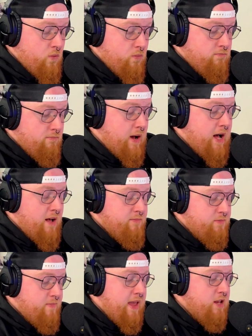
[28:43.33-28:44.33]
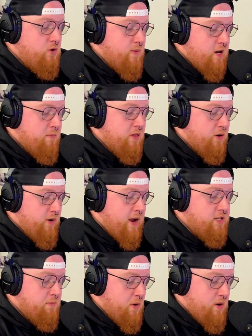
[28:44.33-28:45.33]
Mom's made you out to be the
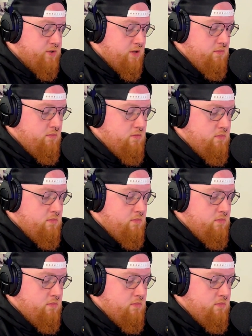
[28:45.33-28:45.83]
crazy person.